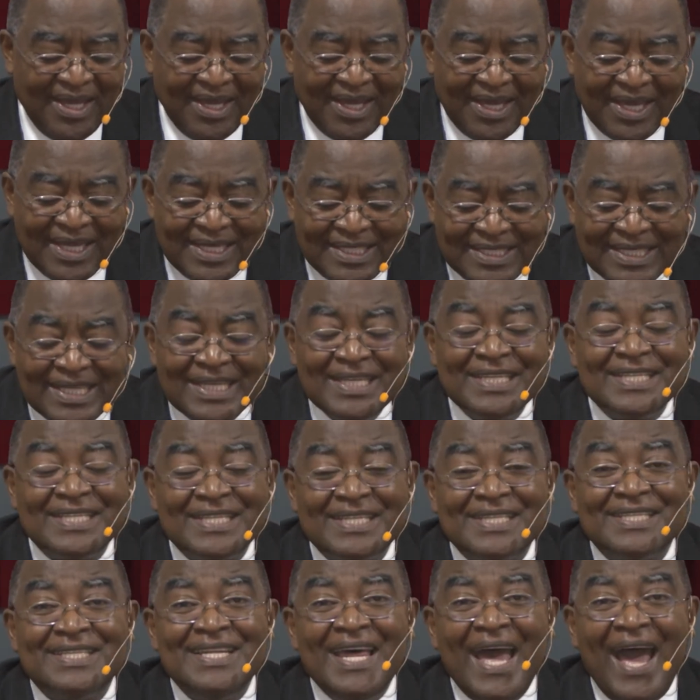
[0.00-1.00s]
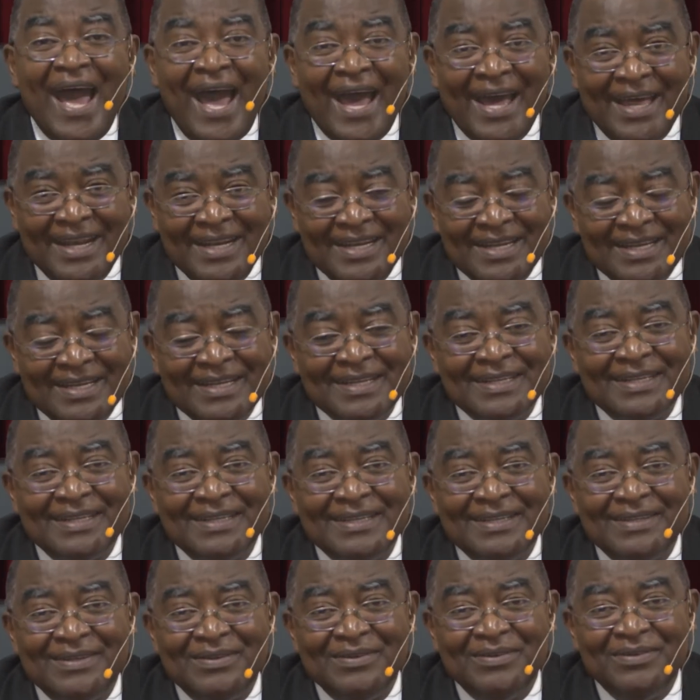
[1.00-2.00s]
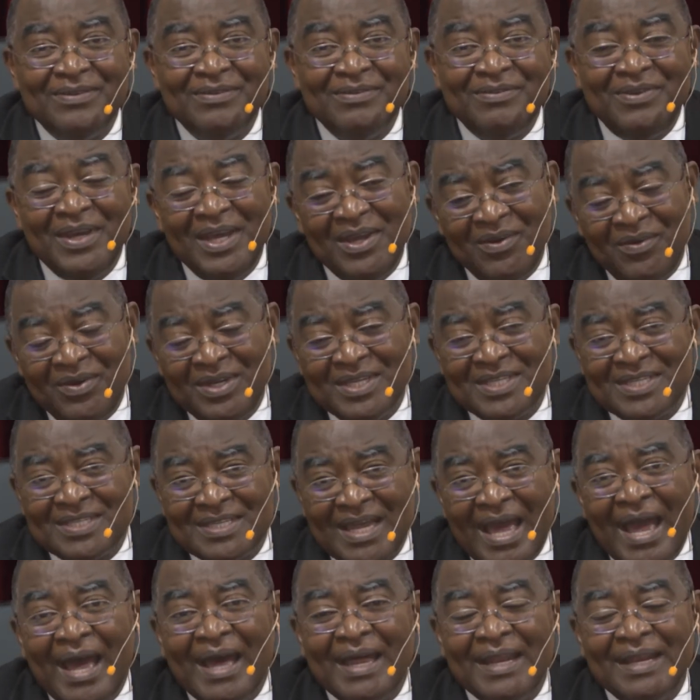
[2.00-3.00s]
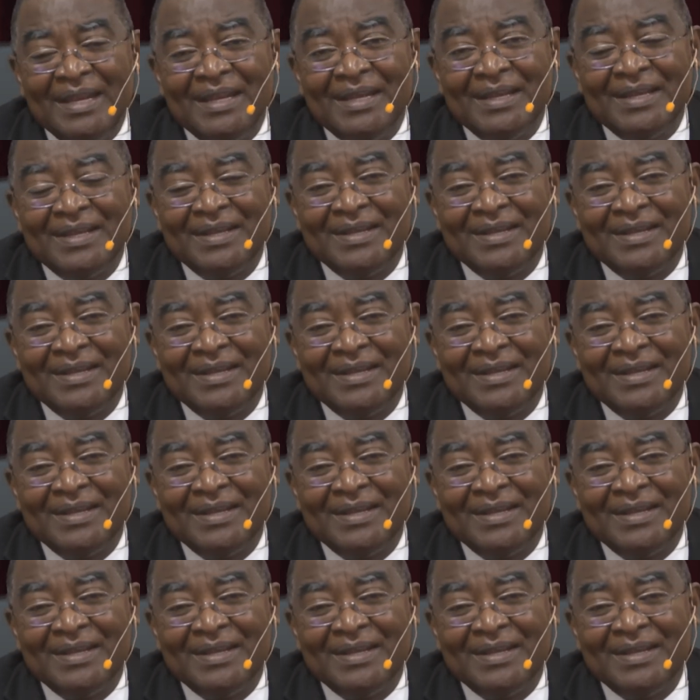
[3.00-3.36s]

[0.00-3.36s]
It is sad, very sad,